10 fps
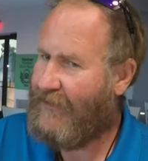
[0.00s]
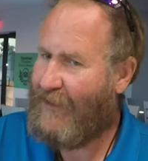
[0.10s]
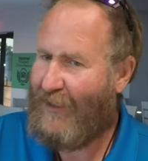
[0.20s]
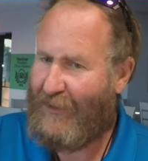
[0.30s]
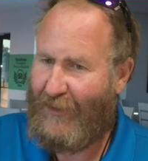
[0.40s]

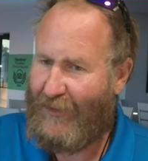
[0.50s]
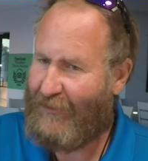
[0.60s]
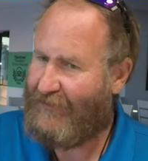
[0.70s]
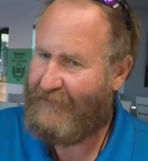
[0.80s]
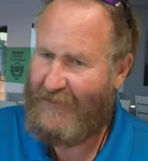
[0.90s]
got
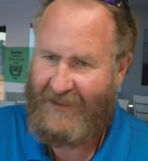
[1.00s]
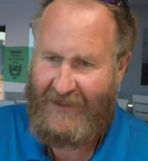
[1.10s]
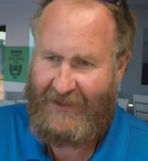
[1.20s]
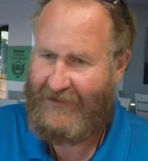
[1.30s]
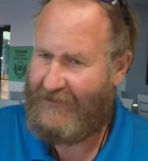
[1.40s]
all of
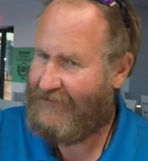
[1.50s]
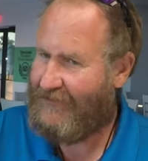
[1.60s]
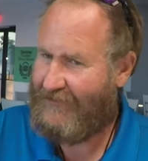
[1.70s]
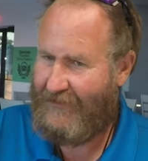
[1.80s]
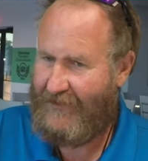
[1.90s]
my
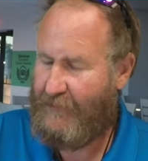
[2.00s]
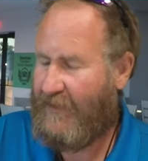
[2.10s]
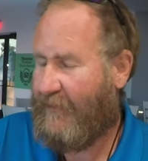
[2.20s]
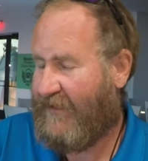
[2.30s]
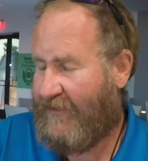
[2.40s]

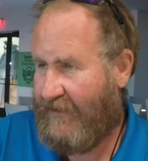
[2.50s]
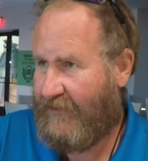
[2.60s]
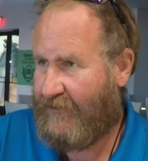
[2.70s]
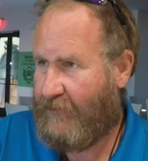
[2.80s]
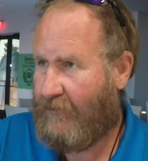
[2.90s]
MPPT
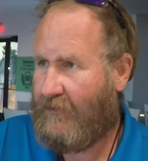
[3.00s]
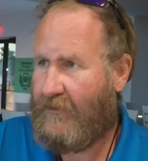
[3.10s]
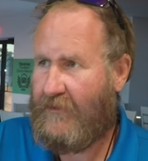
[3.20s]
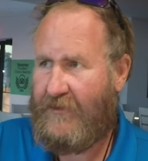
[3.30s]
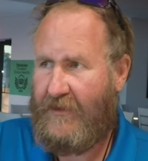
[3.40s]

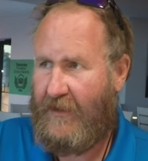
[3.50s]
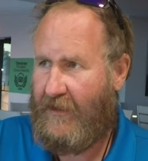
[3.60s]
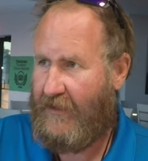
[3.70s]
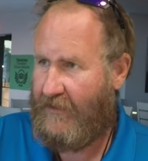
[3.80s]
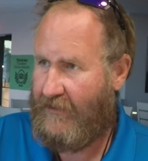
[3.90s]
controllers
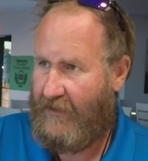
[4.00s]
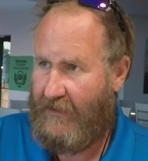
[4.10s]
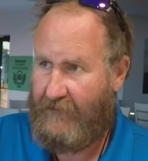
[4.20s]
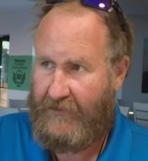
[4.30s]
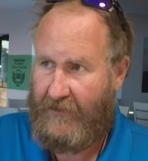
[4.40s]
and
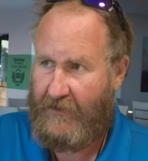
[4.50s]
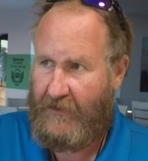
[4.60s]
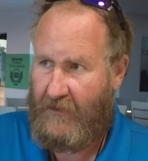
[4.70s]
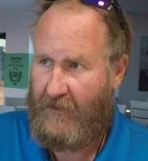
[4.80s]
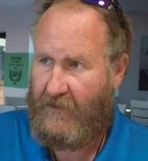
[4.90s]
everything
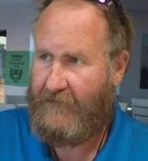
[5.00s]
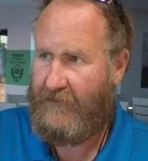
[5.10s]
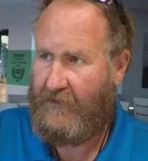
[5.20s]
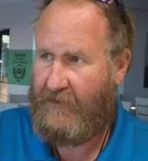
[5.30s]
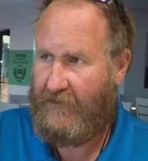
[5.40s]
off
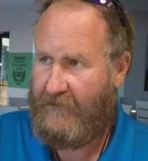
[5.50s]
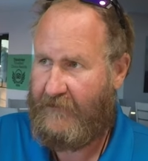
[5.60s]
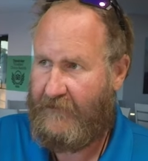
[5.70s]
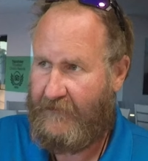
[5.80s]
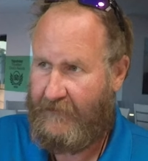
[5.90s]

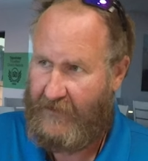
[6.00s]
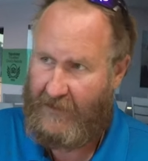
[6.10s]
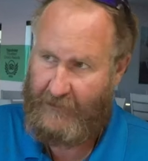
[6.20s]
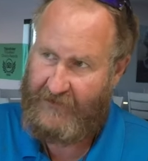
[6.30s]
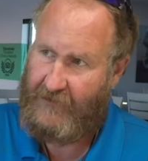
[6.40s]
of
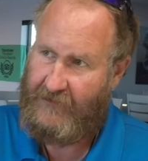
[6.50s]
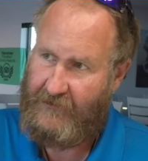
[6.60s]
Amazon.